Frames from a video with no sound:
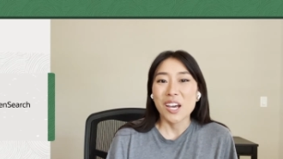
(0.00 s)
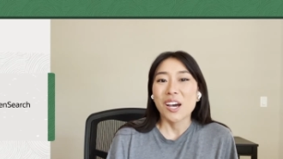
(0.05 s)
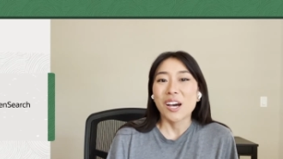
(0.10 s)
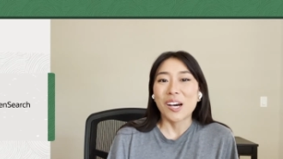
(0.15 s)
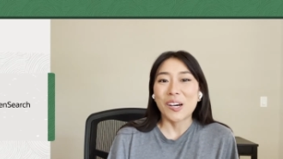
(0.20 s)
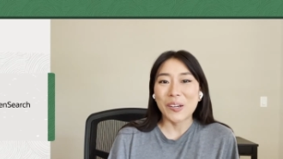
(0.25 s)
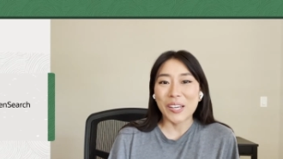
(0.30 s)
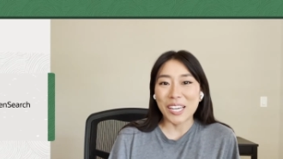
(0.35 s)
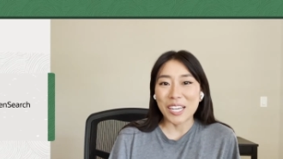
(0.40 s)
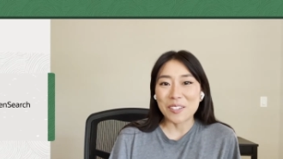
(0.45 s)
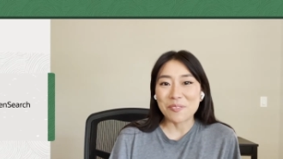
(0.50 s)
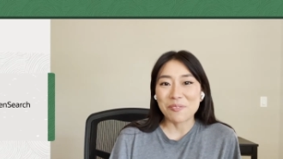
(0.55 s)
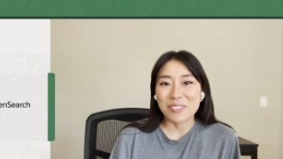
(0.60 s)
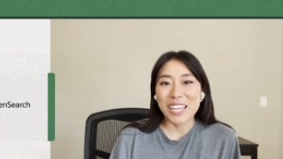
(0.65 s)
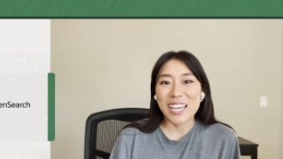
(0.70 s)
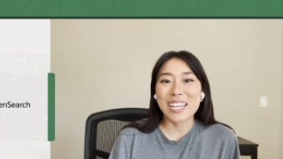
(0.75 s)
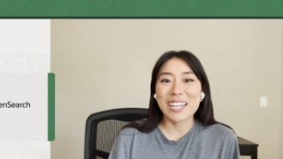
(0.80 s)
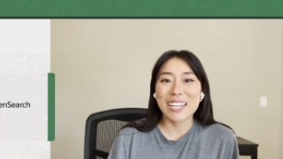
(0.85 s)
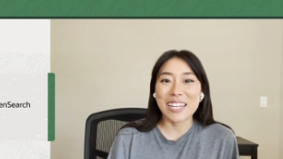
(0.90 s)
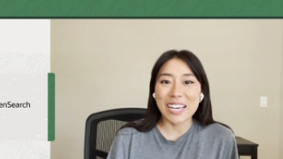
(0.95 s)
Okay,
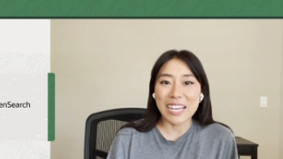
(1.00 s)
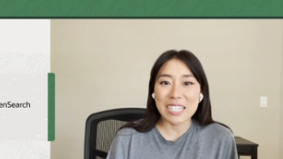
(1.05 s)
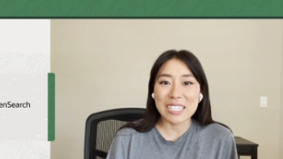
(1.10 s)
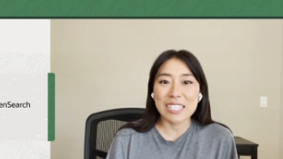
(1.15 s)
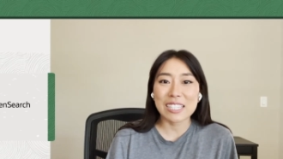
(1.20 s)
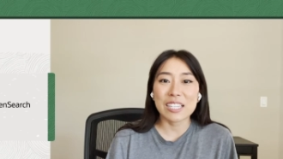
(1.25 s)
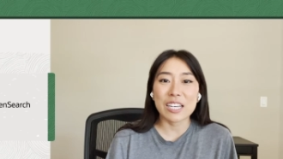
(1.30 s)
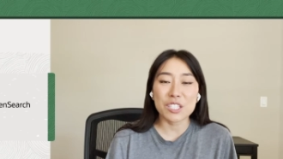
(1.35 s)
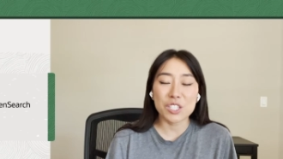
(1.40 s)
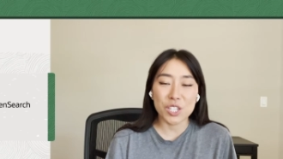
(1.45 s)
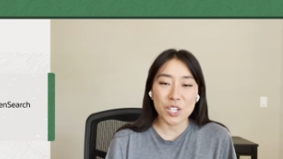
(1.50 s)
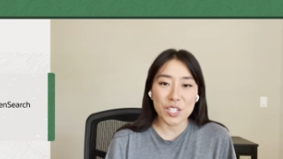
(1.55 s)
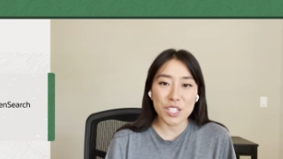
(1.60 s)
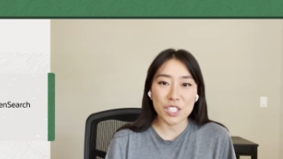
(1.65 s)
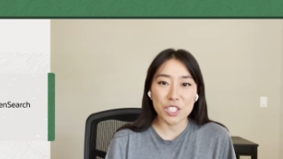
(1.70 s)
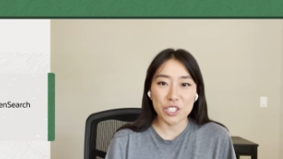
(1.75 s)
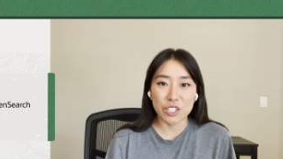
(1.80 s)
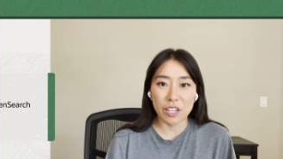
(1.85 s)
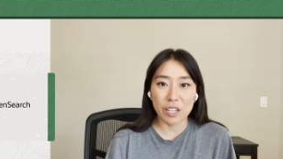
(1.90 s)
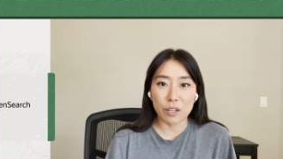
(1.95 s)
and next, let's go to
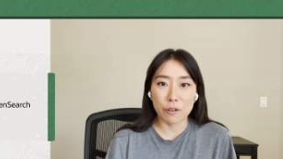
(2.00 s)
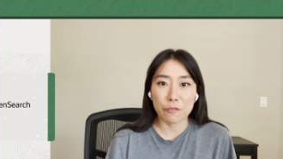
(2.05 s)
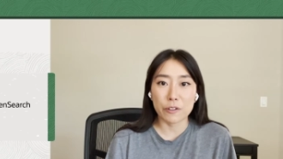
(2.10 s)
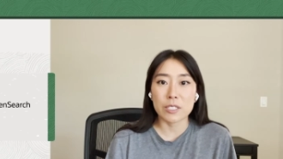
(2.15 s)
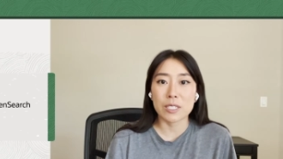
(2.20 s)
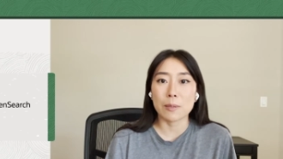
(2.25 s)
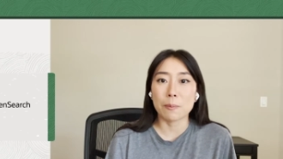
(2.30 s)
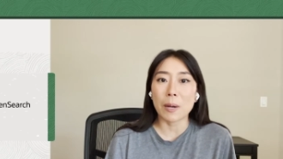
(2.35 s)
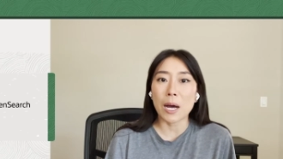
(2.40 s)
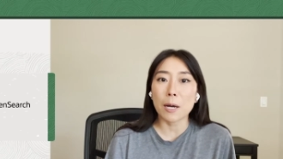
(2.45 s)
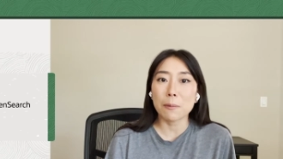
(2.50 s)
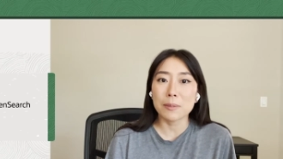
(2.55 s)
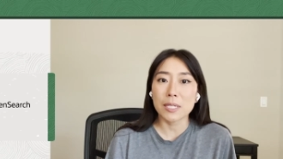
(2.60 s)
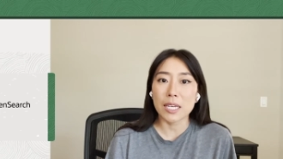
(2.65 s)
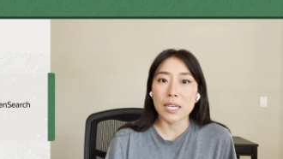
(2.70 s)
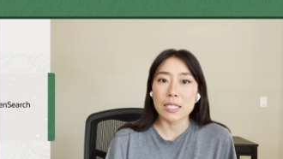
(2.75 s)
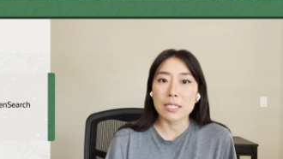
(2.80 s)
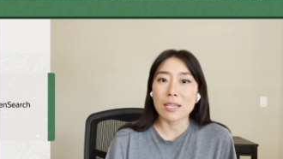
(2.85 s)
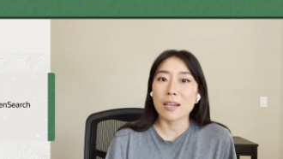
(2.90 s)
Shig for some updates